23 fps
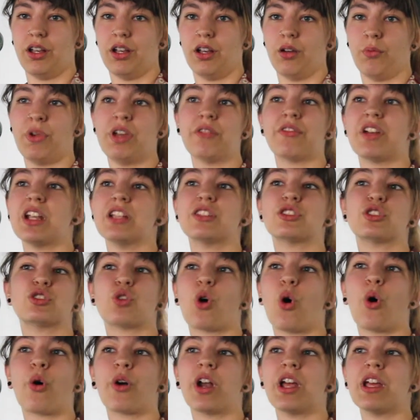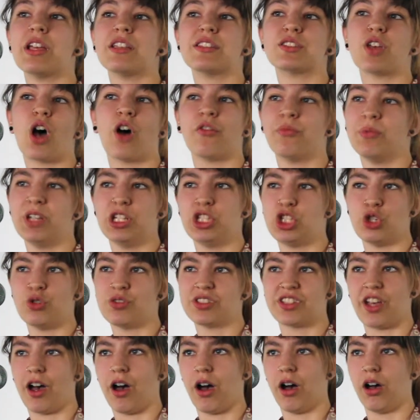We read stories of
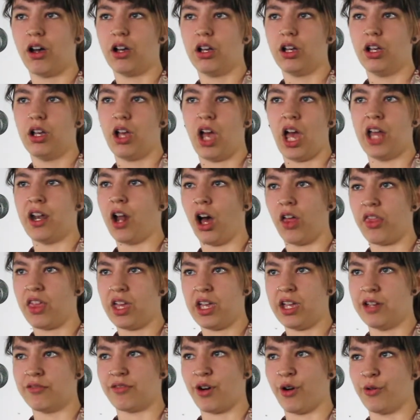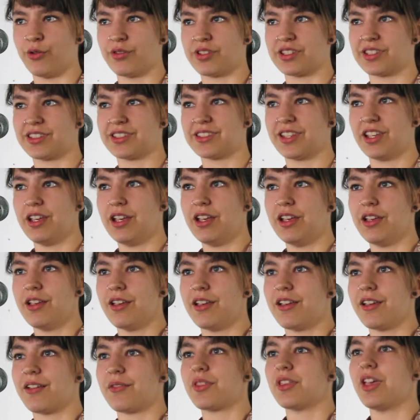Medusa and other heroes,
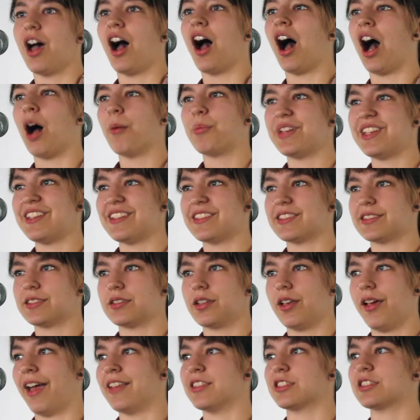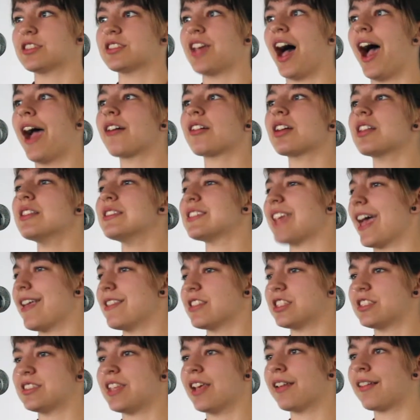harpies and sirens and
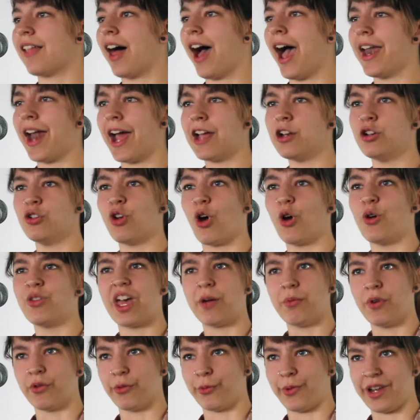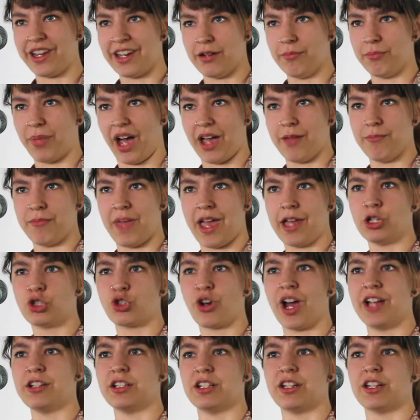Scylla, and I know they were written by men
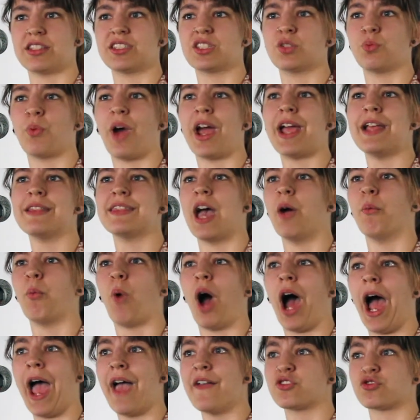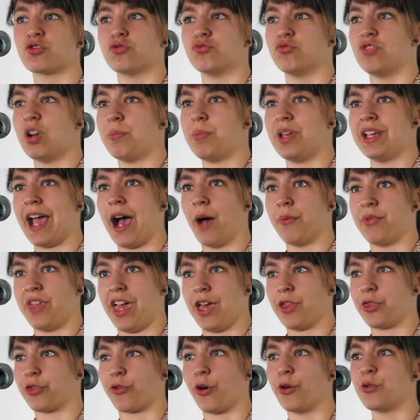trying to dissuade their wives from ripping out their
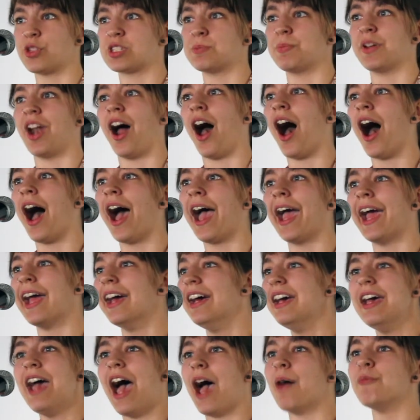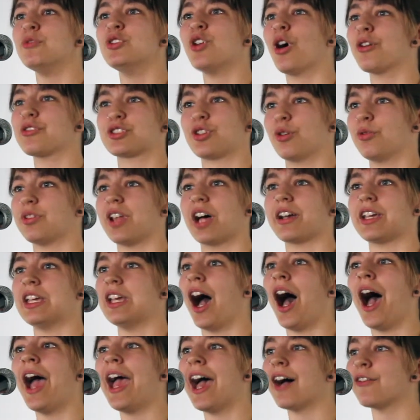throats, but I am not so lucky.
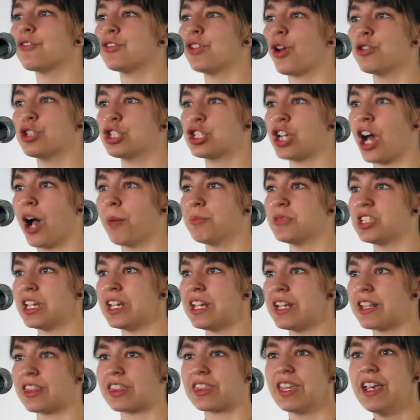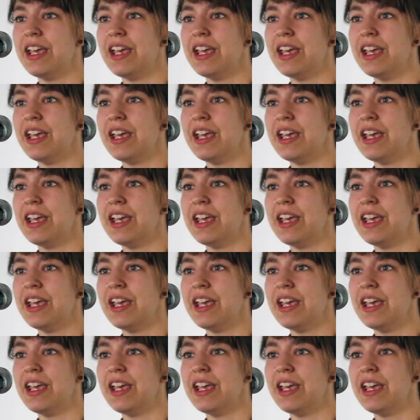I have no sharp teeth.